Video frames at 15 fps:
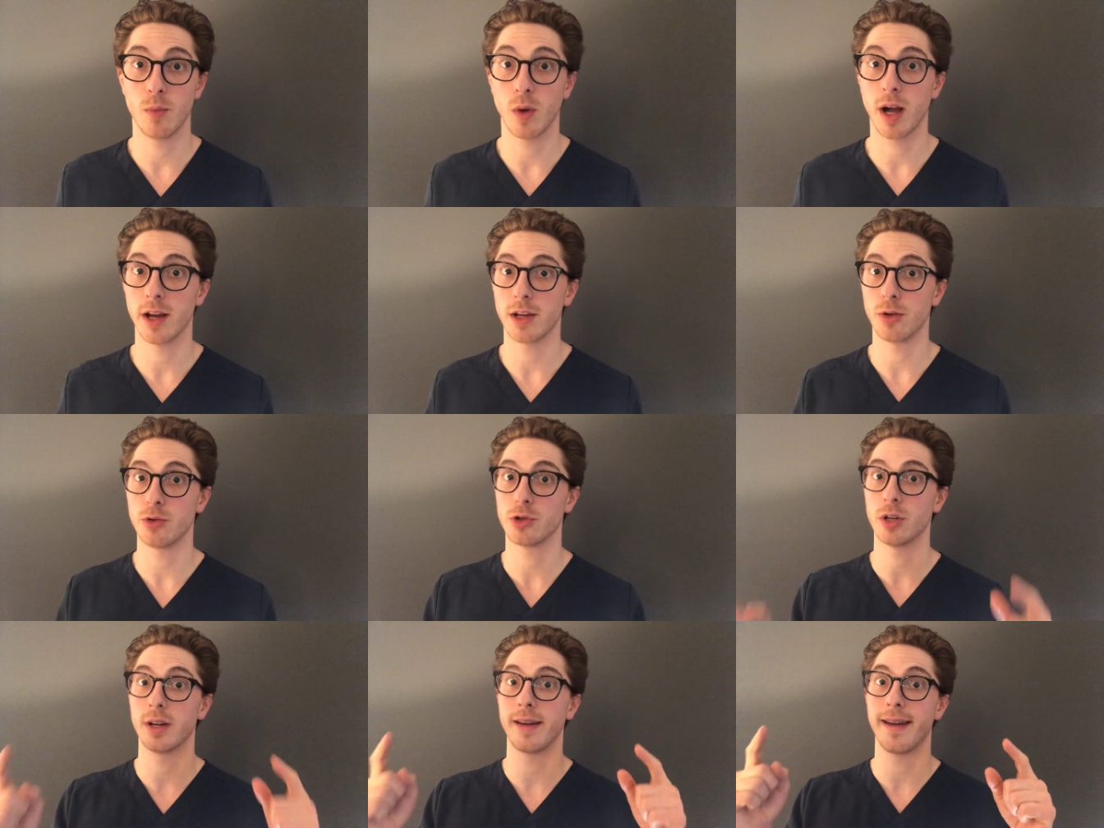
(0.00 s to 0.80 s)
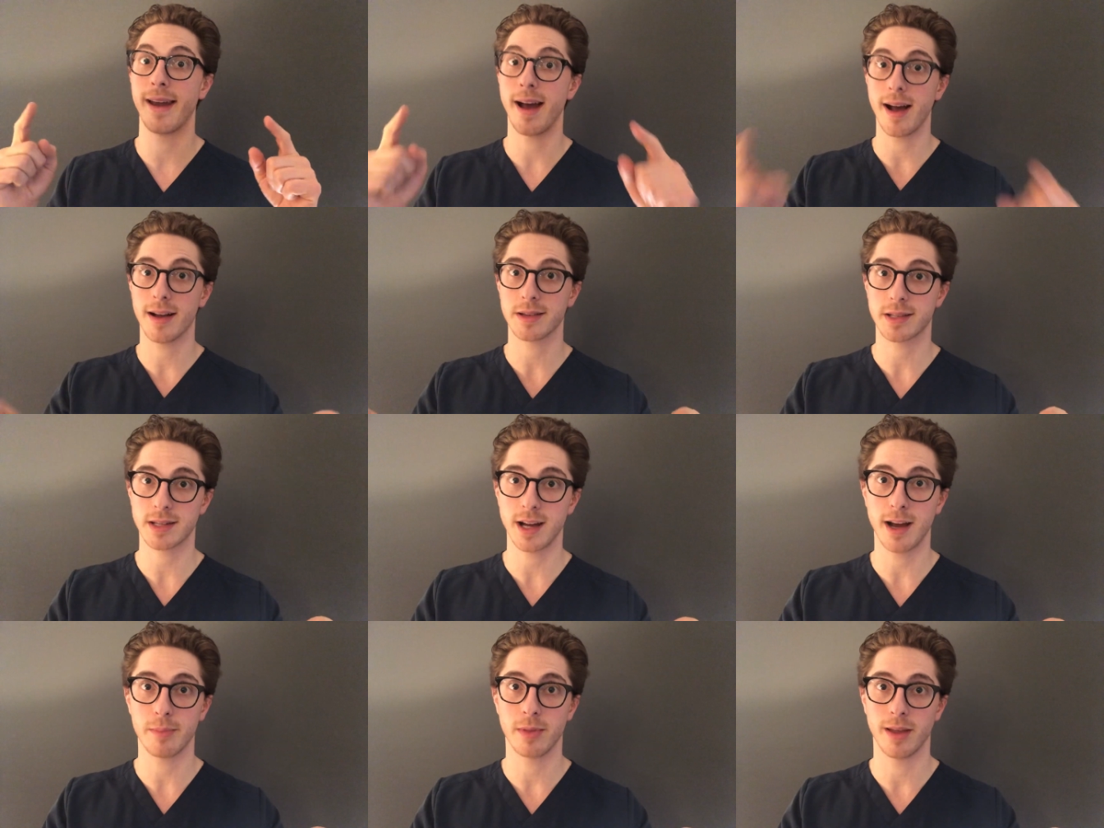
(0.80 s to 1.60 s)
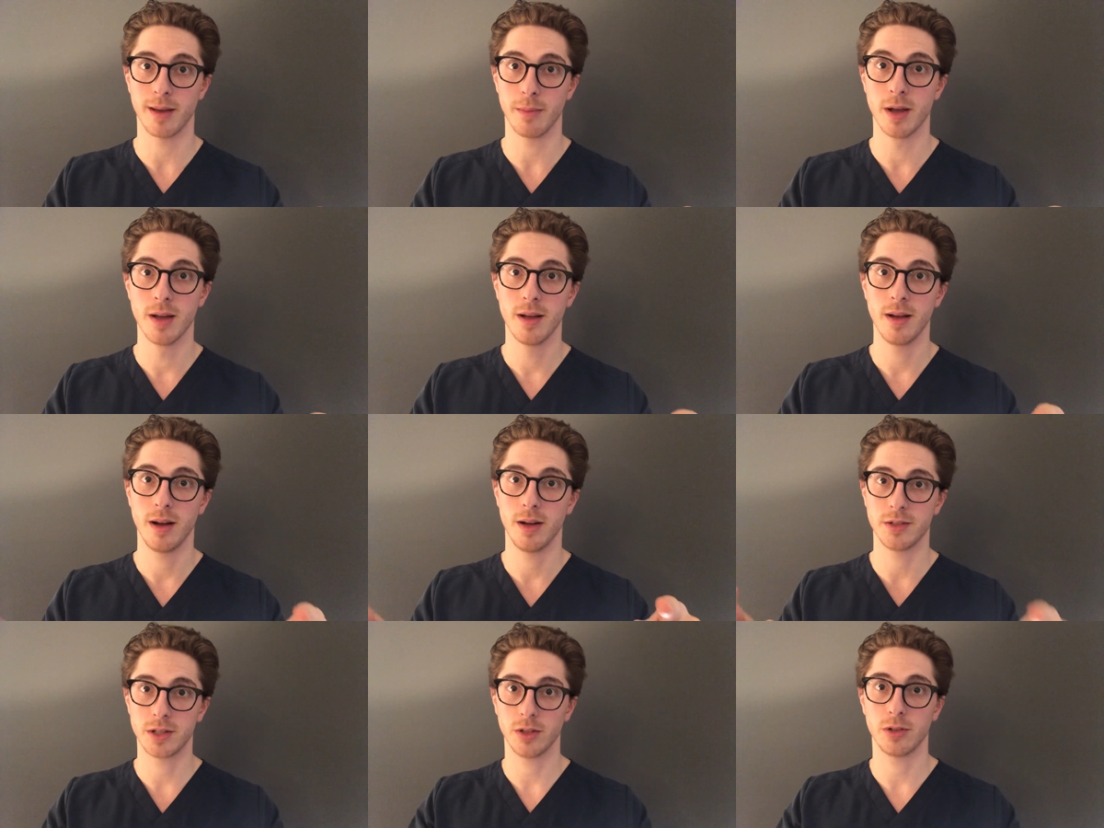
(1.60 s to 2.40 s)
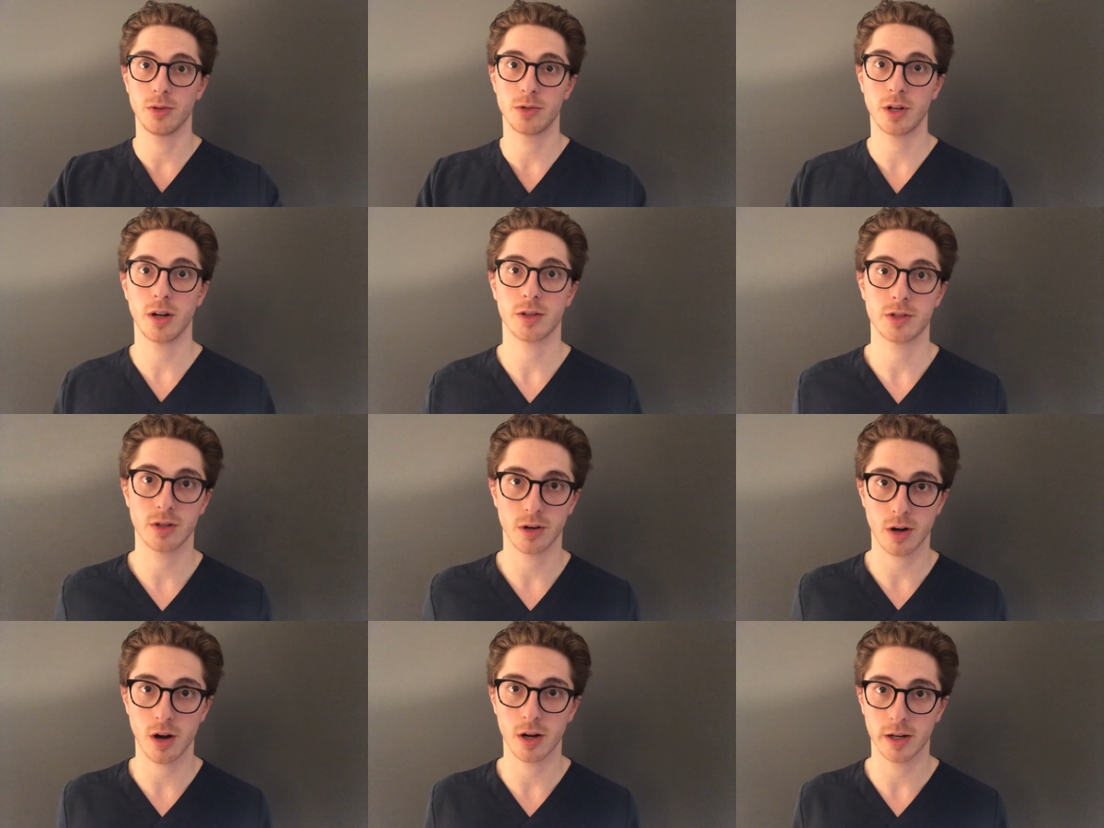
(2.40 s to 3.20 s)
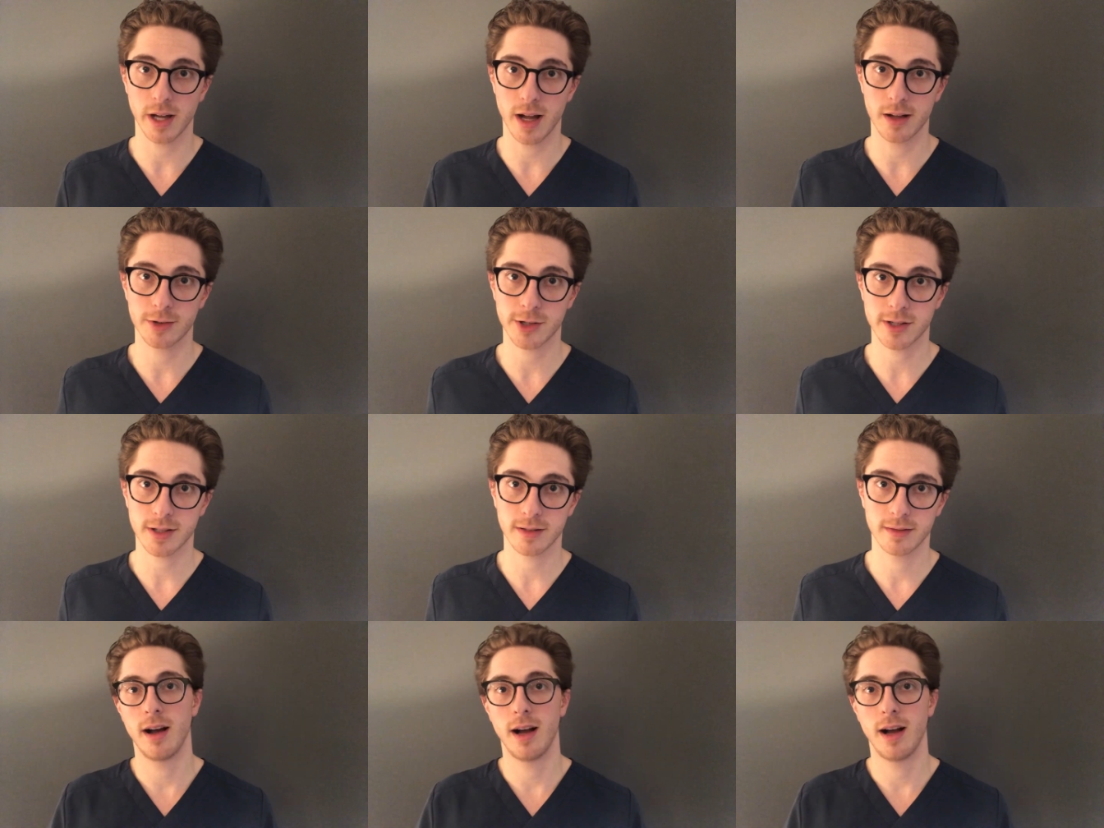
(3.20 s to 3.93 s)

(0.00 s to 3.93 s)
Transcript: why you should not stop them until you talk to your cardiologist.